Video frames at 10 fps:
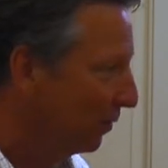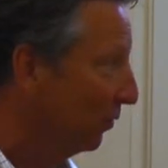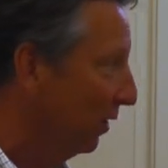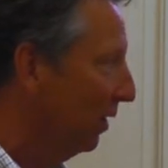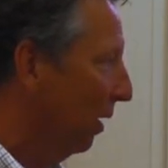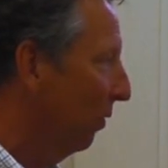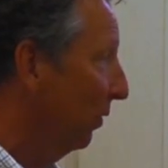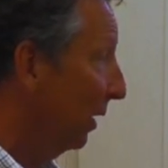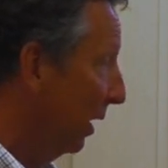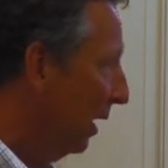crescendo,
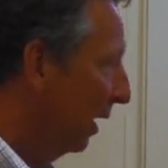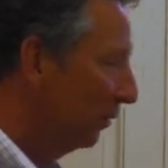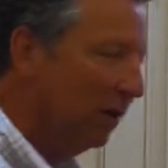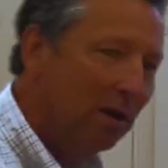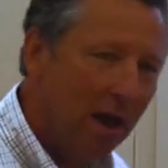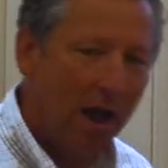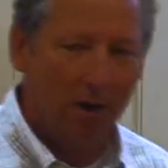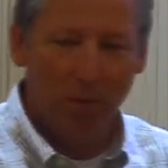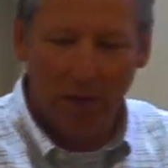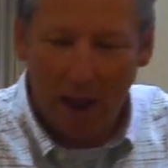the key is how
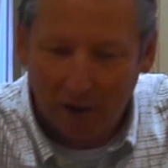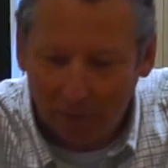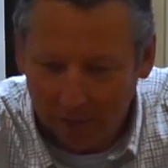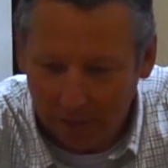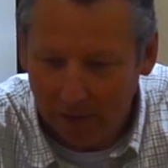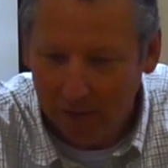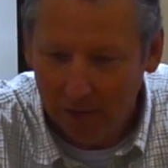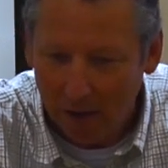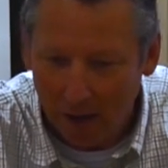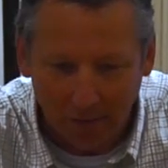do we actually
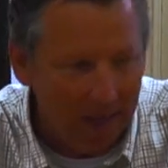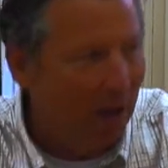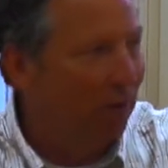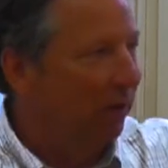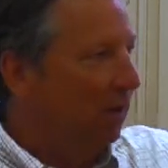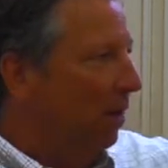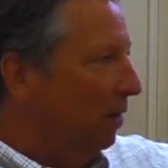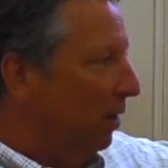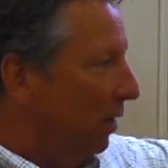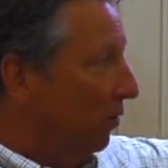allow a
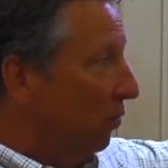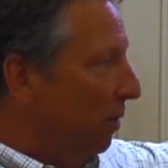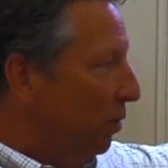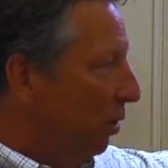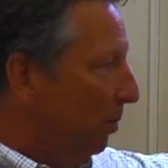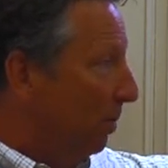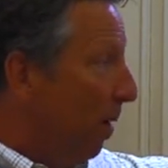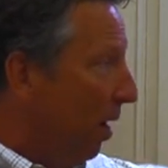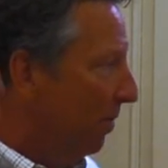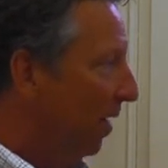kid to contribute and be
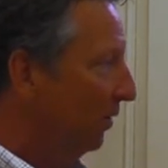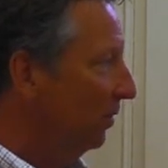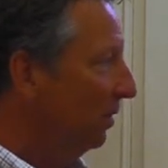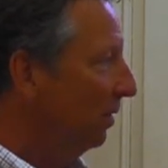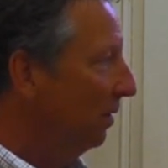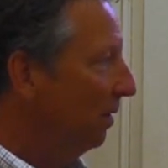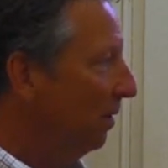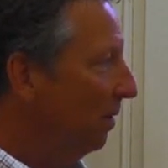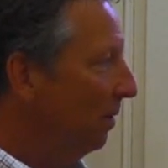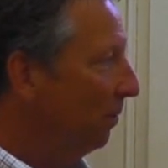part of us?
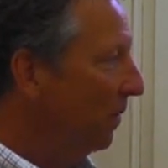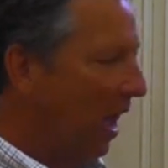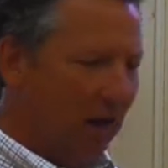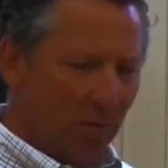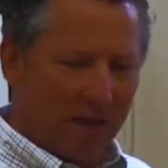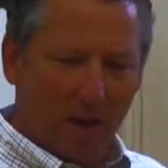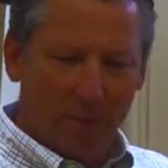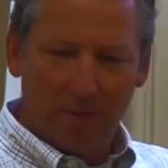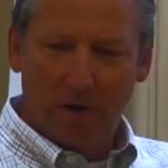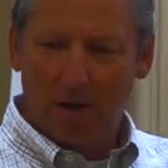How do we
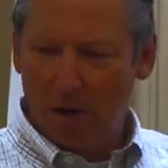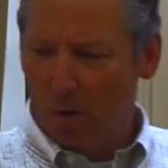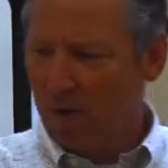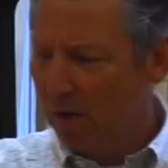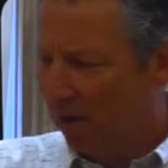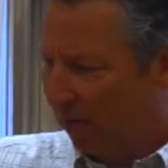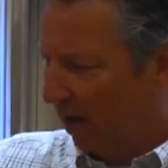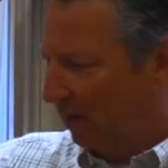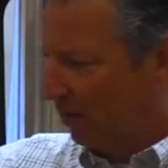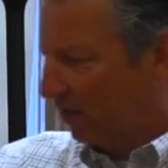help them to know
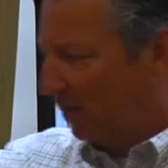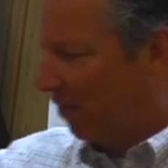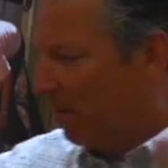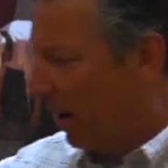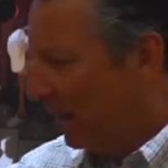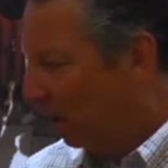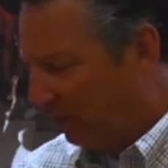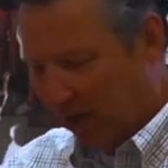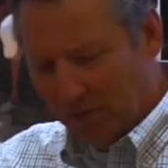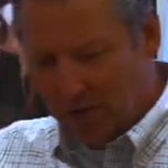that just because everybody else
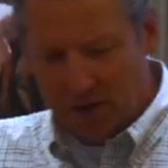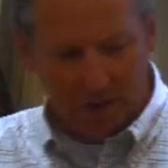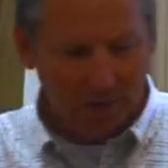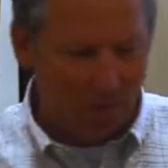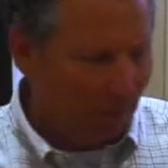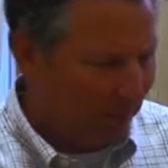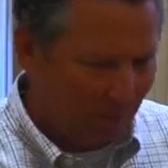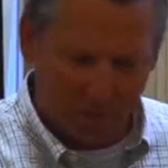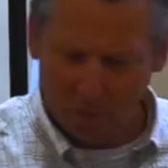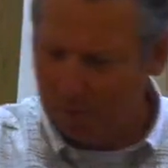tells you you got to conform and
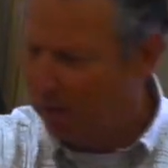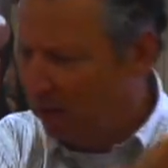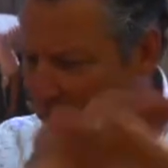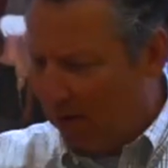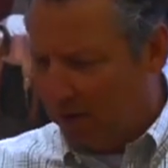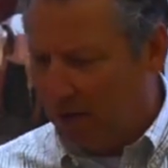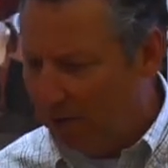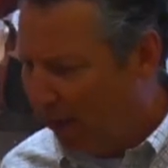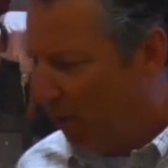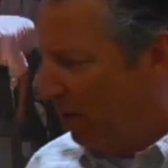perform, you don't have to
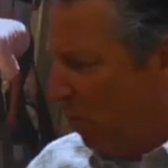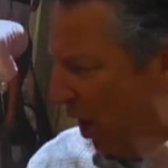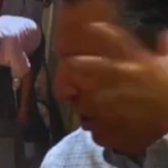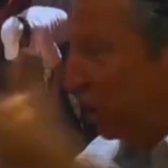do that. We want